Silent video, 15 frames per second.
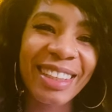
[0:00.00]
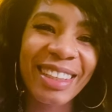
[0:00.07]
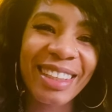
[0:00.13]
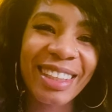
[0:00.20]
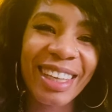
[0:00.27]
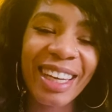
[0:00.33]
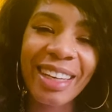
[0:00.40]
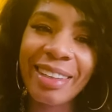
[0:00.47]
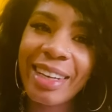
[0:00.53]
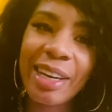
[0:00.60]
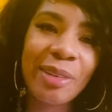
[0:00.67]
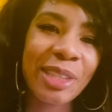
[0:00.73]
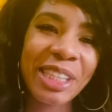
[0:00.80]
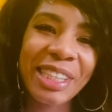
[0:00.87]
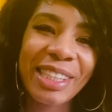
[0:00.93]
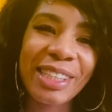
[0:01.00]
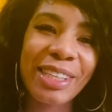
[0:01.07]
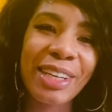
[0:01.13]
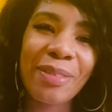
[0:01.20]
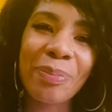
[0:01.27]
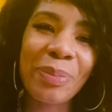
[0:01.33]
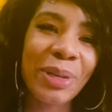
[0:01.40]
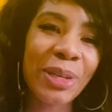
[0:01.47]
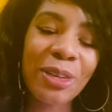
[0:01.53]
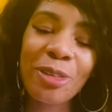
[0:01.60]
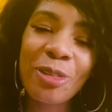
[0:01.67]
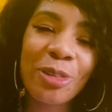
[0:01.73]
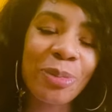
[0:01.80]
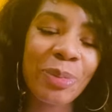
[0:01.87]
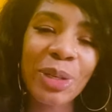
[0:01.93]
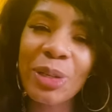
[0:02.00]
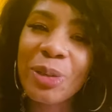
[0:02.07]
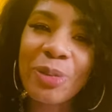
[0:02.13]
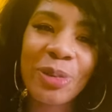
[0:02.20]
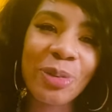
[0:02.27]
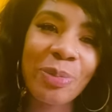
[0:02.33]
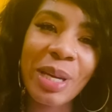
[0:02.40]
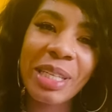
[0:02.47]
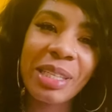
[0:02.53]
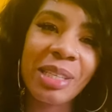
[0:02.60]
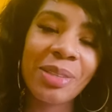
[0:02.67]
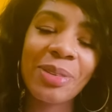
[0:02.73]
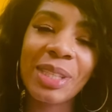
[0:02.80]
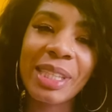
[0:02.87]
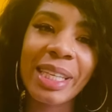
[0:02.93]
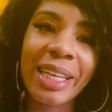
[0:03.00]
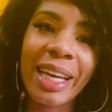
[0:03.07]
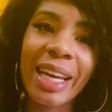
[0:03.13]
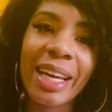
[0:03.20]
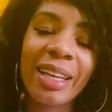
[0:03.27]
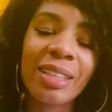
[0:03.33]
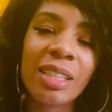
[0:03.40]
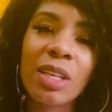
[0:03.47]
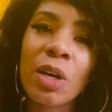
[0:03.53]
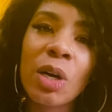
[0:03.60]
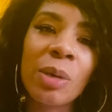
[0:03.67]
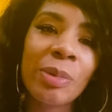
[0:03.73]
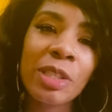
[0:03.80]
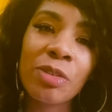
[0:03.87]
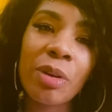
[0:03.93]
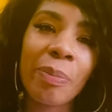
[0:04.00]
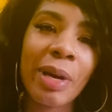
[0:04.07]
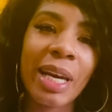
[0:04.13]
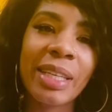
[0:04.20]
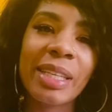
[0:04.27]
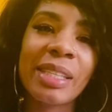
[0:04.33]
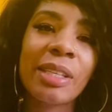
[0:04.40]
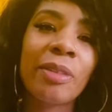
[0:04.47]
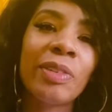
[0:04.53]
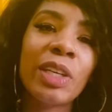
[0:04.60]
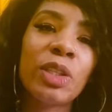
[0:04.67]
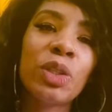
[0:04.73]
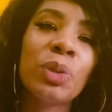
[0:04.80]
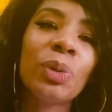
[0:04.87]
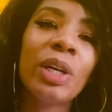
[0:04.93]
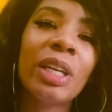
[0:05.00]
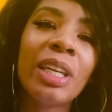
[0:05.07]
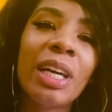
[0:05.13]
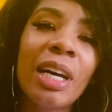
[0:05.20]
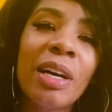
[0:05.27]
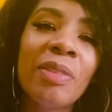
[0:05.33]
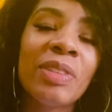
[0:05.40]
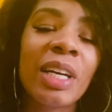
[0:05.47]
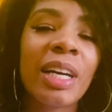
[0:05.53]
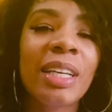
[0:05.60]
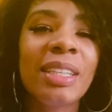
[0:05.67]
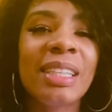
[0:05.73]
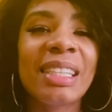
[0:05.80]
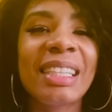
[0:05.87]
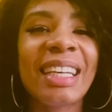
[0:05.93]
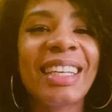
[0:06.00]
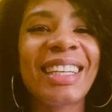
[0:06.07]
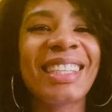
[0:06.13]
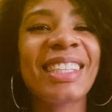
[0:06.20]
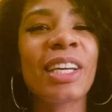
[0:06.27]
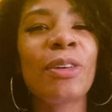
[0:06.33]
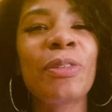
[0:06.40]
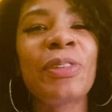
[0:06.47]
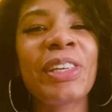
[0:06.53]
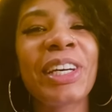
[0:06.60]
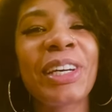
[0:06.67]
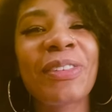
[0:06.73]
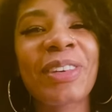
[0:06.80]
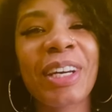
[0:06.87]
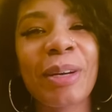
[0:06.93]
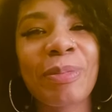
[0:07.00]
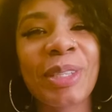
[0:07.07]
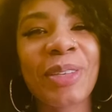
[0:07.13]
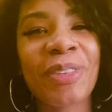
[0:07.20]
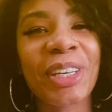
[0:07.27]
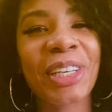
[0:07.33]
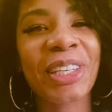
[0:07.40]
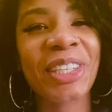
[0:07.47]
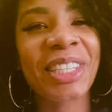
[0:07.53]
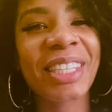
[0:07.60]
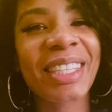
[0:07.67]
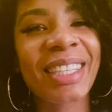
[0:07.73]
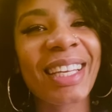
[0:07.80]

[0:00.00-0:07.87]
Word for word: And that was a beautiful, beautiful message for today. To always remind yourself that you are loved and understand that self-love comes first.